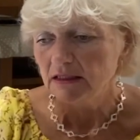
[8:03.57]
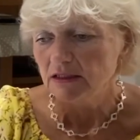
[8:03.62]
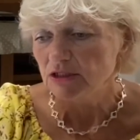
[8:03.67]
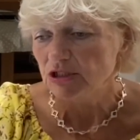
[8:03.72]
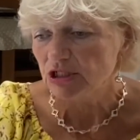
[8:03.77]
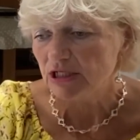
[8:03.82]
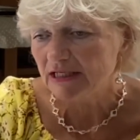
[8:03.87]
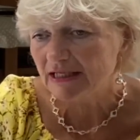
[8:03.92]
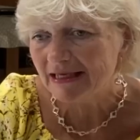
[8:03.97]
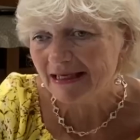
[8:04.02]

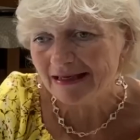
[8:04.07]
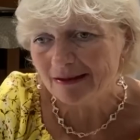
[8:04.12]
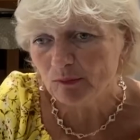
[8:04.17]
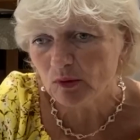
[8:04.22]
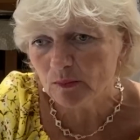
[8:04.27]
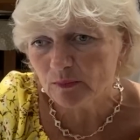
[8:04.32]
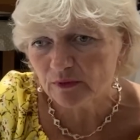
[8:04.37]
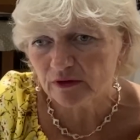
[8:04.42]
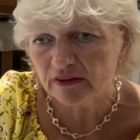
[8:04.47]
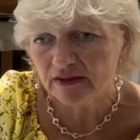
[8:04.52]
She came
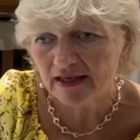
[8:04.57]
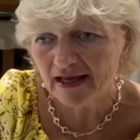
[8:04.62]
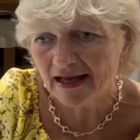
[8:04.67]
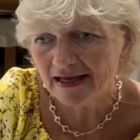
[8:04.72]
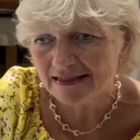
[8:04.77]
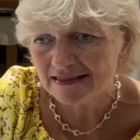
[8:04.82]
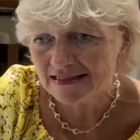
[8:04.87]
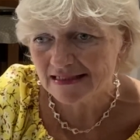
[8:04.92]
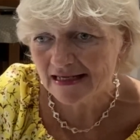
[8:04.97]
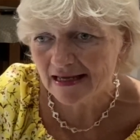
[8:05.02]
up with the
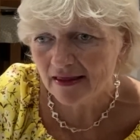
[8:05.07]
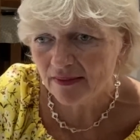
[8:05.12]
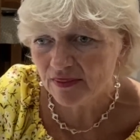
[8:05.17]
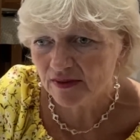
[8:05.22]
idea